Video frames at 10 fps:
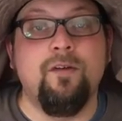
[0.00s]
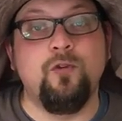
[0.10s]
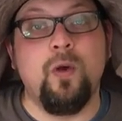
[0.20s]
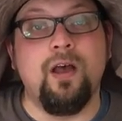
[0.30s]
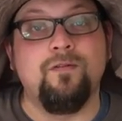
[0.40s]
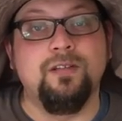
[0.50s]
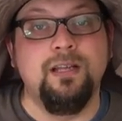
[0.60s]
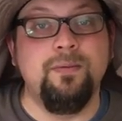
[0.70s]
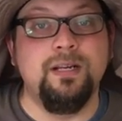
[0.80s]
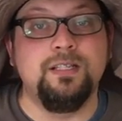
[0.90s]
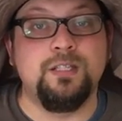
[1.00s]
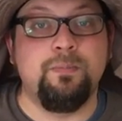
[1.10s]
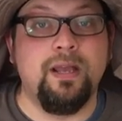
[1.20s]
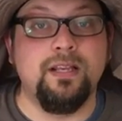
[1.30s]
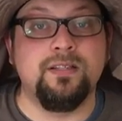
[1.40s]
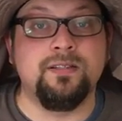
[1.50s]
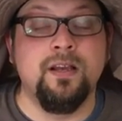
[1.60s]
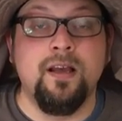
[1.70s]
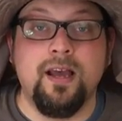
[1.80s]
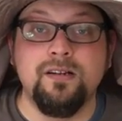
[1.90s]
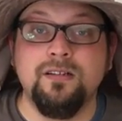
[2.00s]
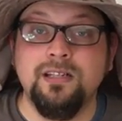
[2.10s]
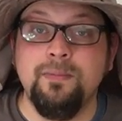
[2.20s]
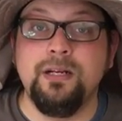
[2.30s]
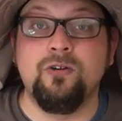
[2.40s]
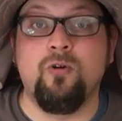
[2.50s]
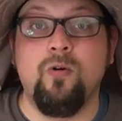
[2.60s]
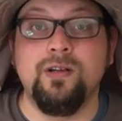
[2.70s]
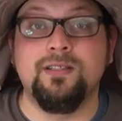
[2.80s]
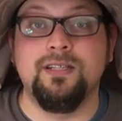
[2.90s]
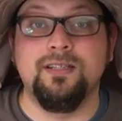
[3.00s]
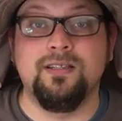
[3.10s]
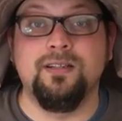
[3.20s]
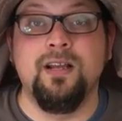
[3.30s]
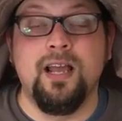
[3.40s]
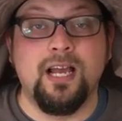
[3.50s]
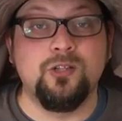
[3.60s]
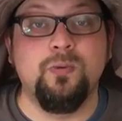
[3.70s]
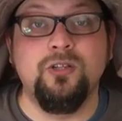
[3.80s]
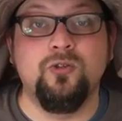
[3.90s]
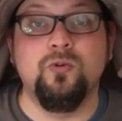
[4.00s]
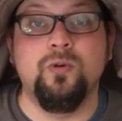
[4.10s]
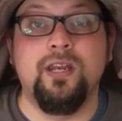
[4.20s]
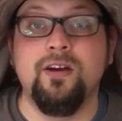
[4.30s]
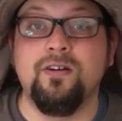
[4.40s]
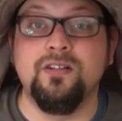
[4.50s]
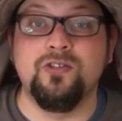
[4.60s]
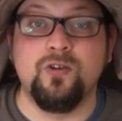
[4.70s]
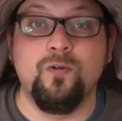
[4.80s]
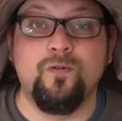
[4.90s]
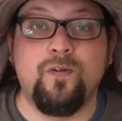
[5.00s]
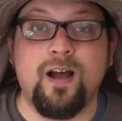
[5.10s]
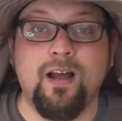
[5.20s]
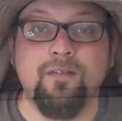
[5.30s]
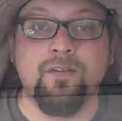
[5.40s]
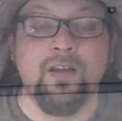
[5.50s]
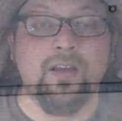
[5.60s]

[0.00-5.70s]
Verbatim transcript: if you have limited space and a limited growing season as we do here in Zone 5.